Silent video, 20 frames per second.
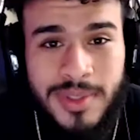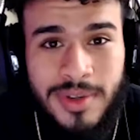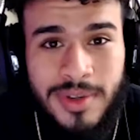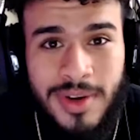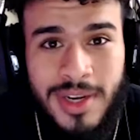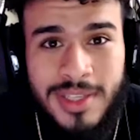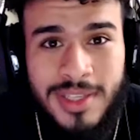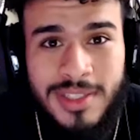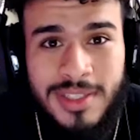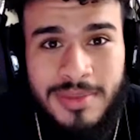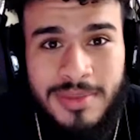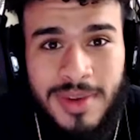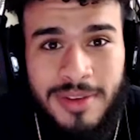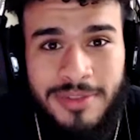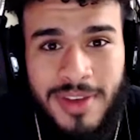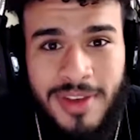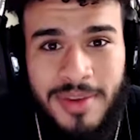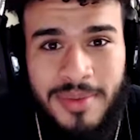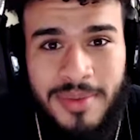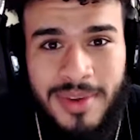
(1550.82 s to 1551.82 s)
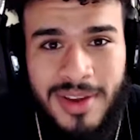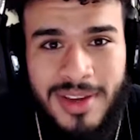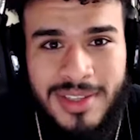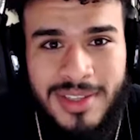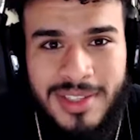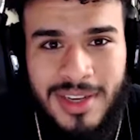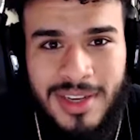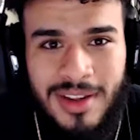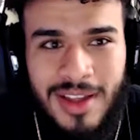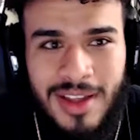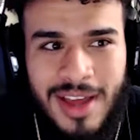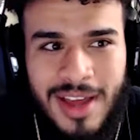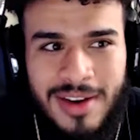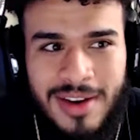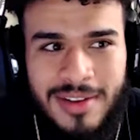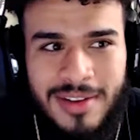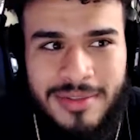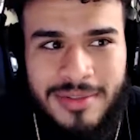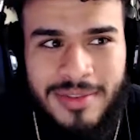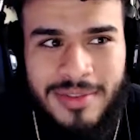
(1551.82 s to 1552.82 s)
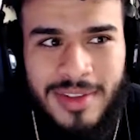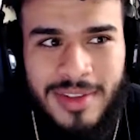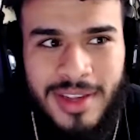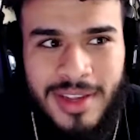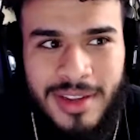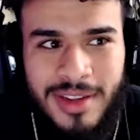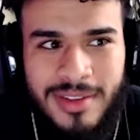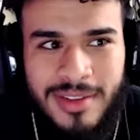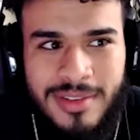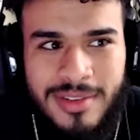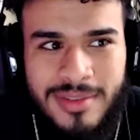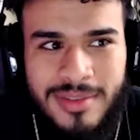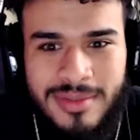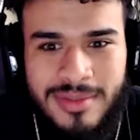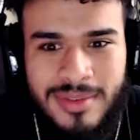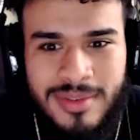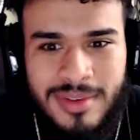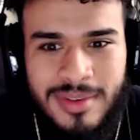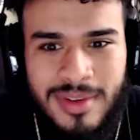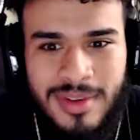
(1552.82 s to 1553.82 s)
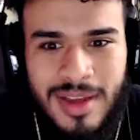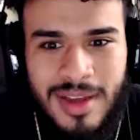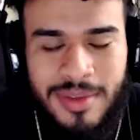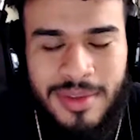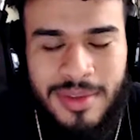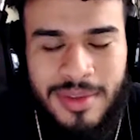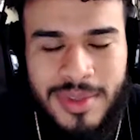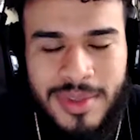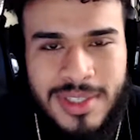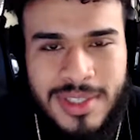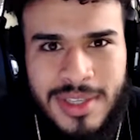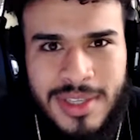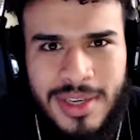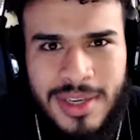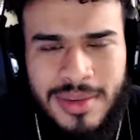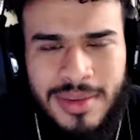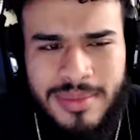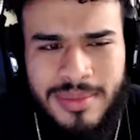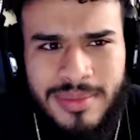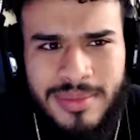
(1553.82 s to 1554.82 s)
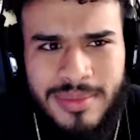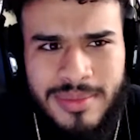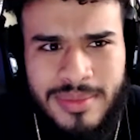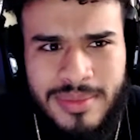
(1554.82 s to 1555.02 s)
crazy about Family Guy is that a lot of like, what's his name?